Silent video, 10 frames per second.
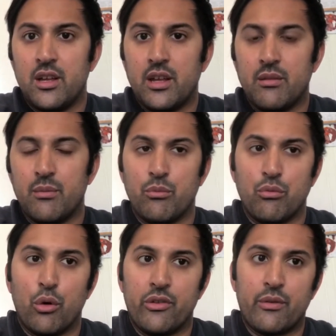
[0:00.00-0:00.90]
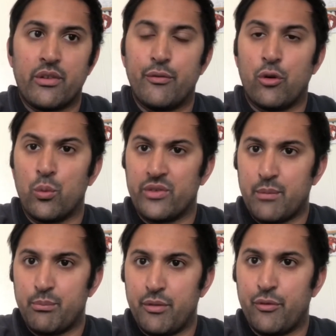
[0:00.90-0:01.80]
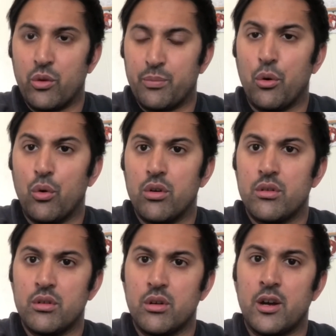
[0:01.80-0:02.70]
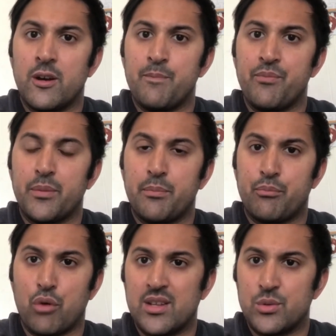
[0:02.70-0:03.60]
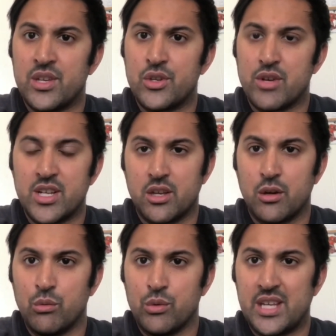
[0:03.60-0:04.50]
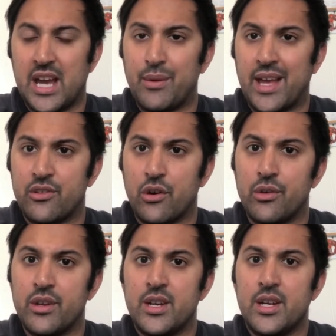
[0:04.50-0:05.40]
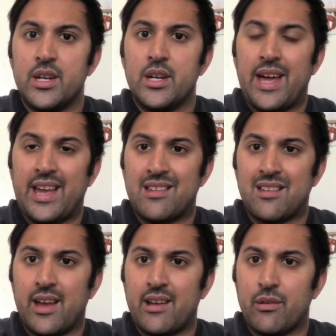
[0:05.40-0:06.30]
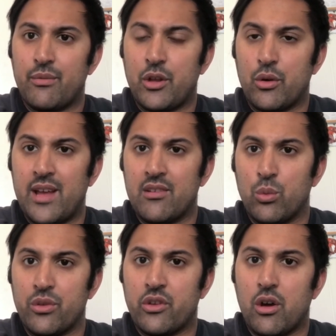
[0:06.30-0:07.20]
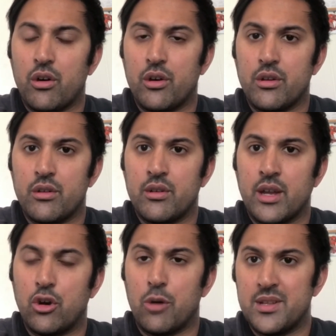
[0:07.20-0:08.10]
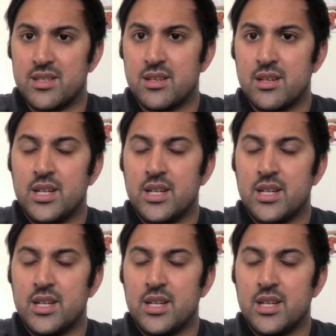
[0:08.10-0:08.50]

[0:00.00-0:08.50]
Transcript: Roy's obviously form, I said before, was poor prior to his injury, so we'll see how he gets on against the likes of Hazelwood, Stark and Cummins.